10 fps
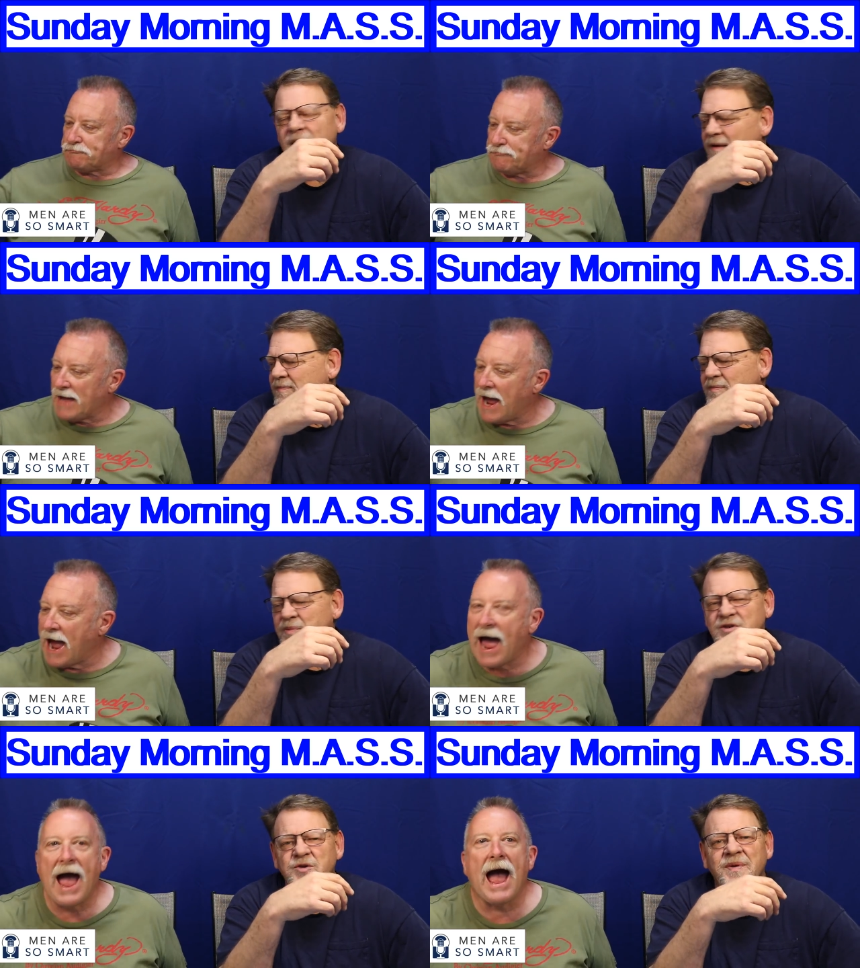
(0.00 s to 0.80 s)

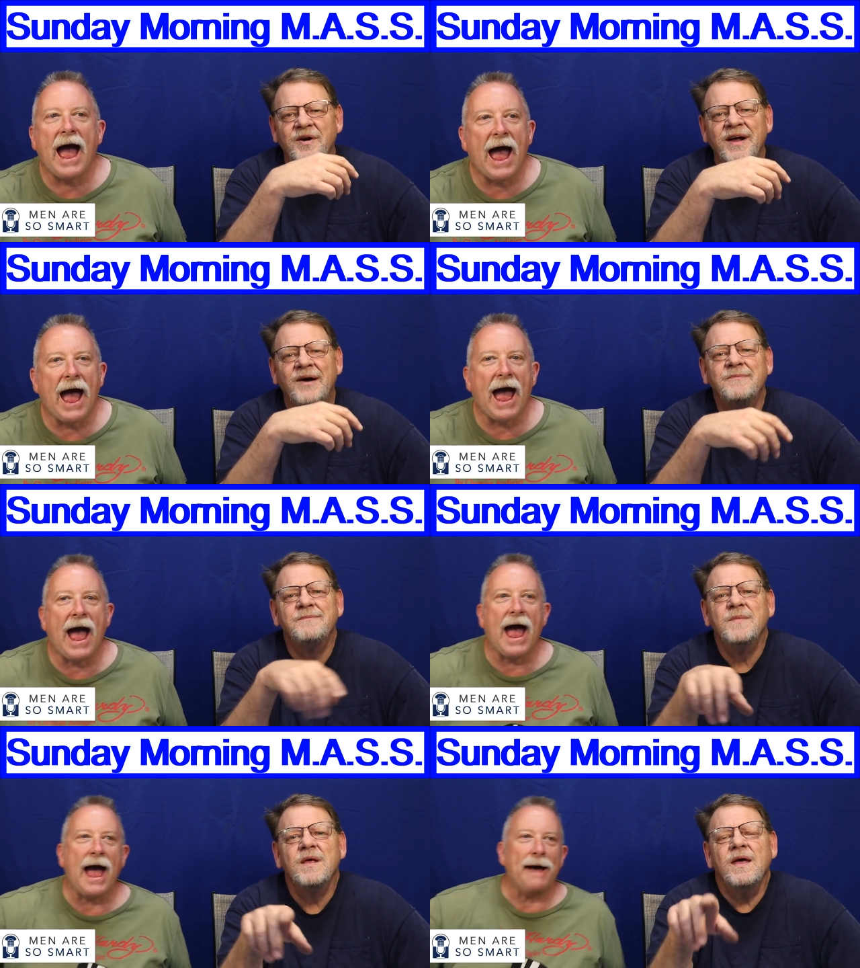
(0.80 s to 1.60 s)
Speaker 1: put your beer down.
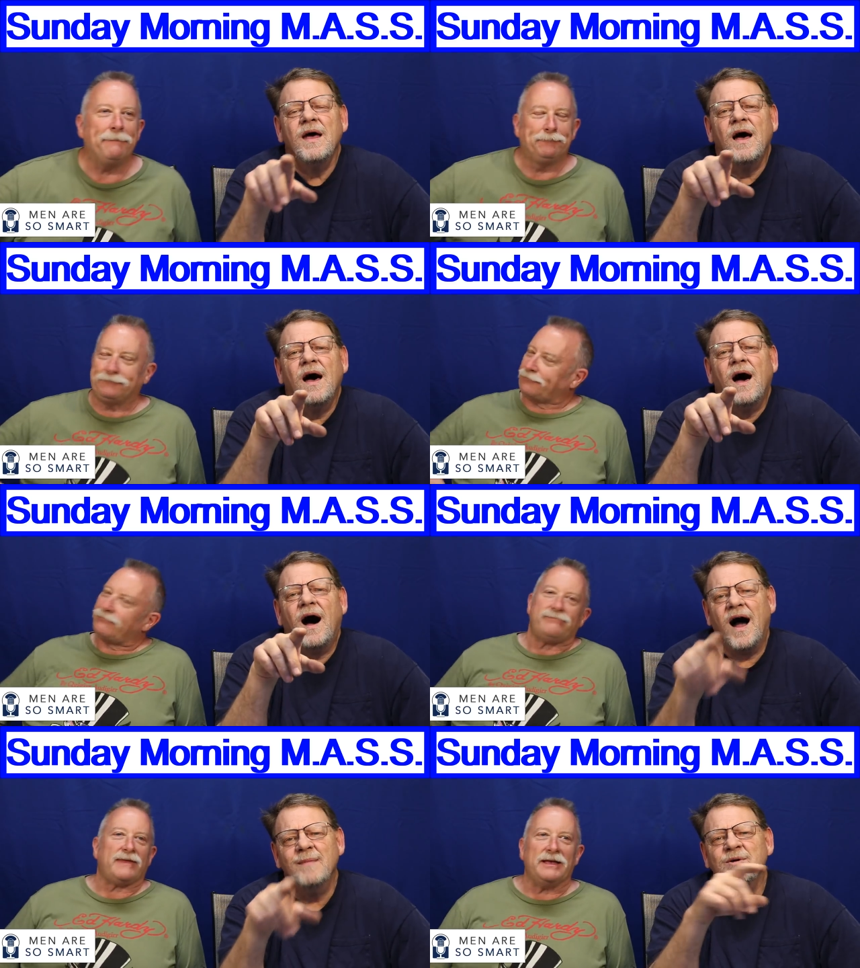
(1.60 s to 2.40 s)

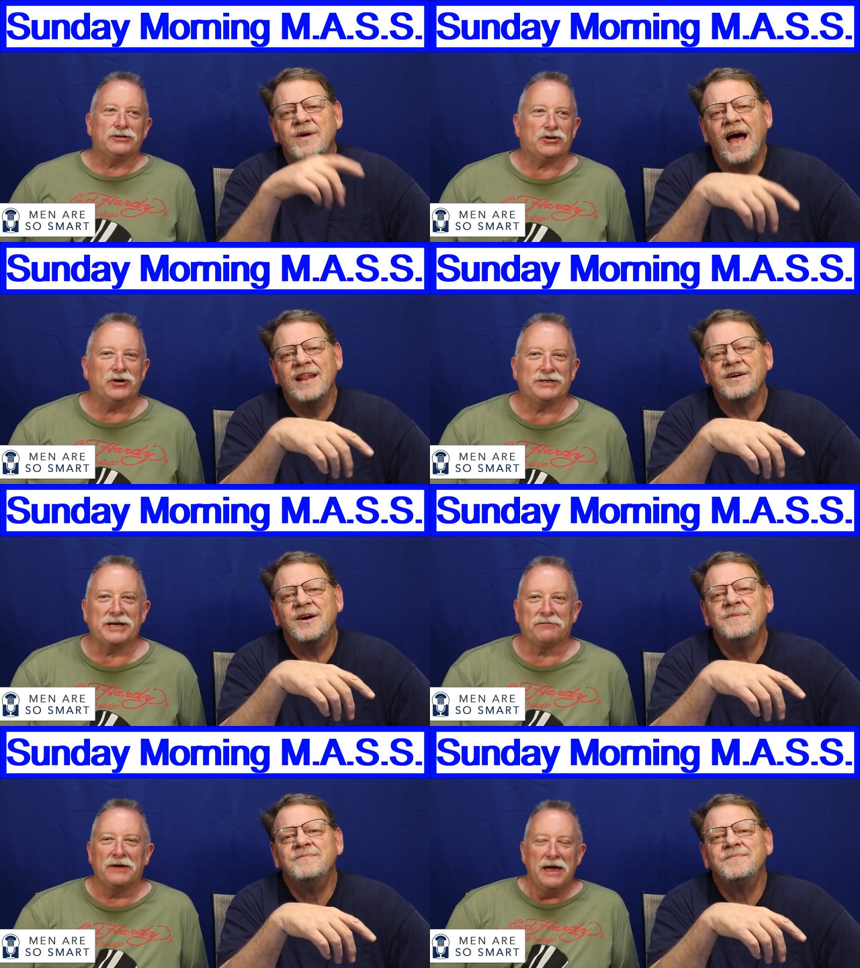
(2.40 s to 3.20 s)
I'm Lou Gallagher.